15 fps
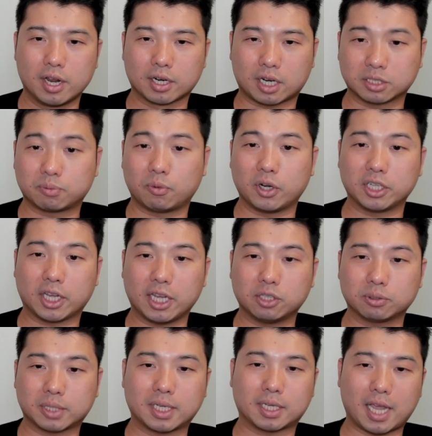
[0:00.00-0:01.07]
customer
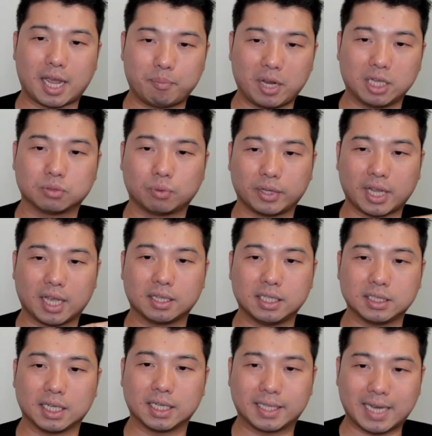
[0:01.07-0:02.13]
engagement campaigns with at
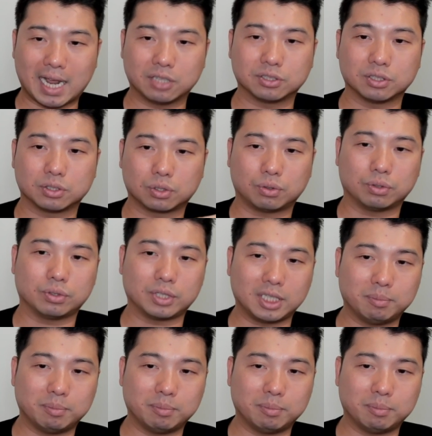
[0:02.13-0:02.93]
least 1,000 total